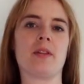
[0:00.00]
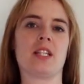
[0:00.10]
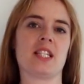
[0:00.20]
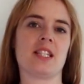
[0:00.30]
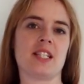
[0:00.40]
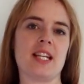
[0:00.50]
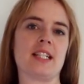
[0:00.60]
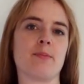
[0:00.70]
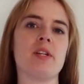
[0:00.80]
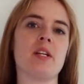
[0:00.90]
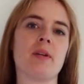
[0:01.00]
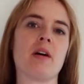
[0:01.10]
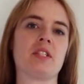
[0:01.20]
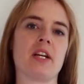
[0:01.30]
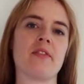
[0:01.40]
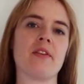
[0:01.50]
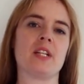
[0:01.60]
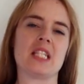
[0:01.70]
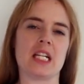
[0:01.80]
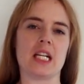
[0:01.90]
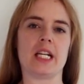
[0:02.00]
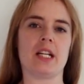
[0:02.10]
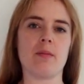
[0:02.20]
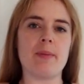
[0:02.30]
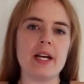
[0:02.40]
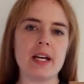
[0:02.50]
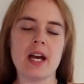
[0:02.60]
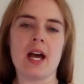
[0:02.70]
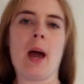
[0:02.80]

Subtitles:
and this is the size medium now. It definitely fits a little bit